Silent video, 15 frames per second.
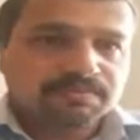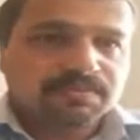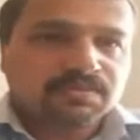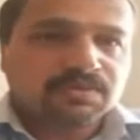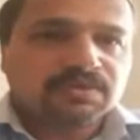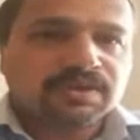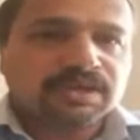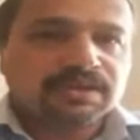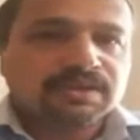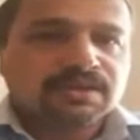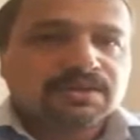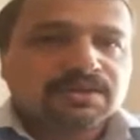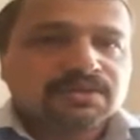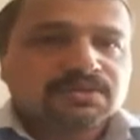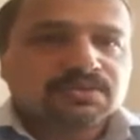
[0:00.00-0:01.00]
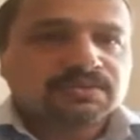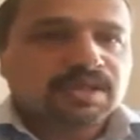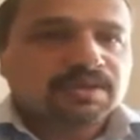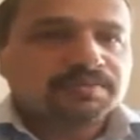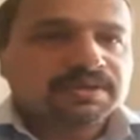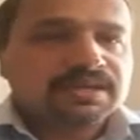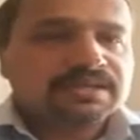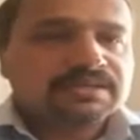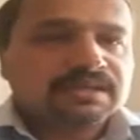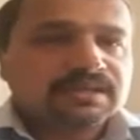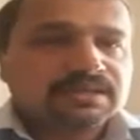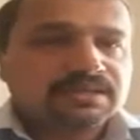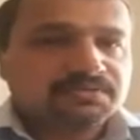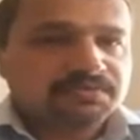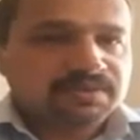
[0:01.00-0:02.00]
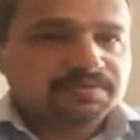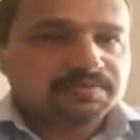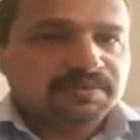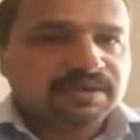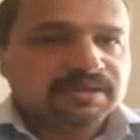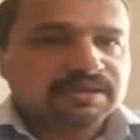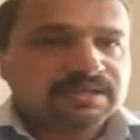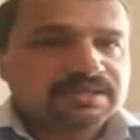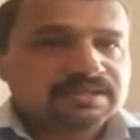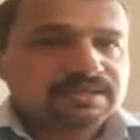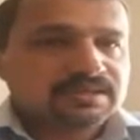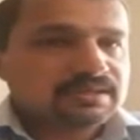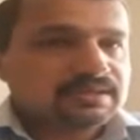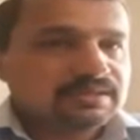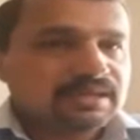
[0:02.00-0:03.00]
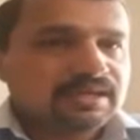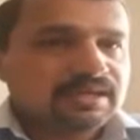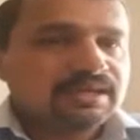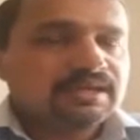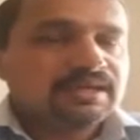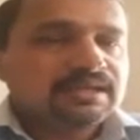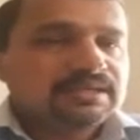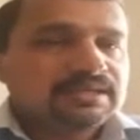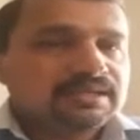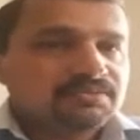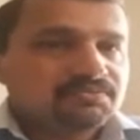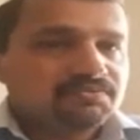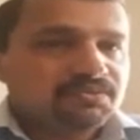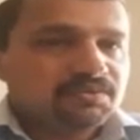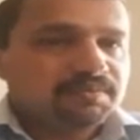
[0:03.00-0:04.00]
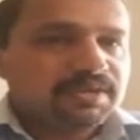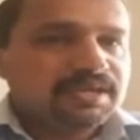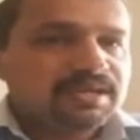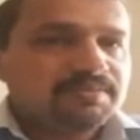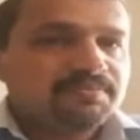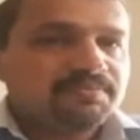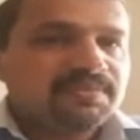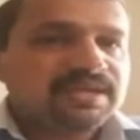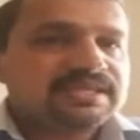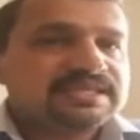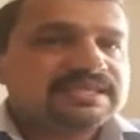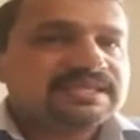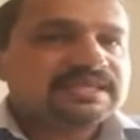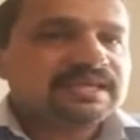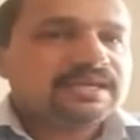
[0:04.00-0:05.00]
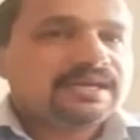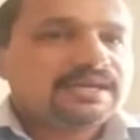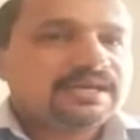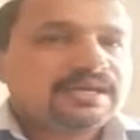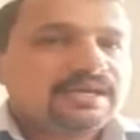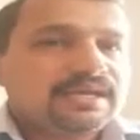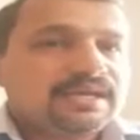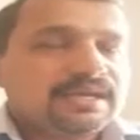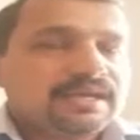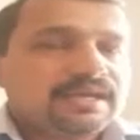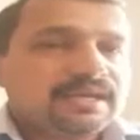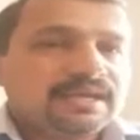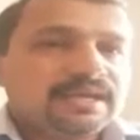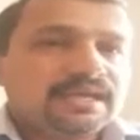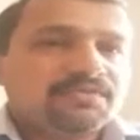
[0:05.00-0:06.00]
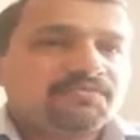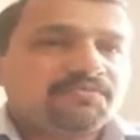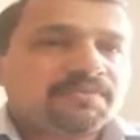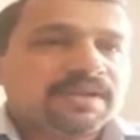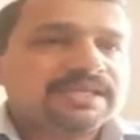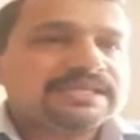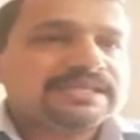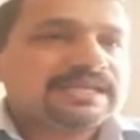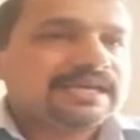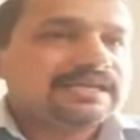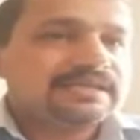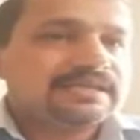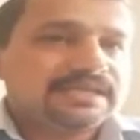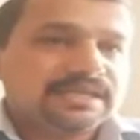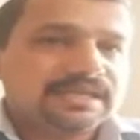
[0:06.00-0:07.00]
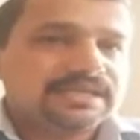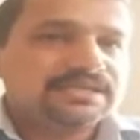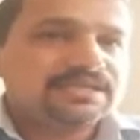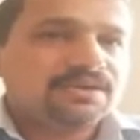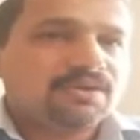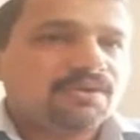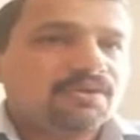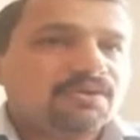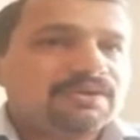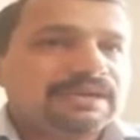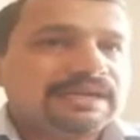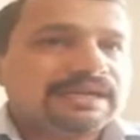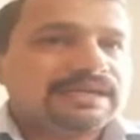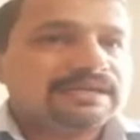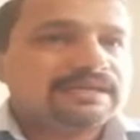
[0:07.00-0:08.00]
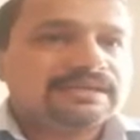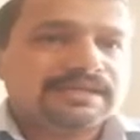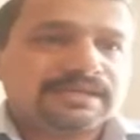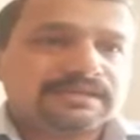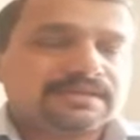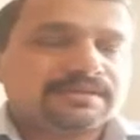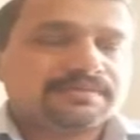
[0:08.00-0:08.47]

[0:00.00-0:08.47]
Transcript: Okay, so that means the first part is there, would be plus if plus didn't or did.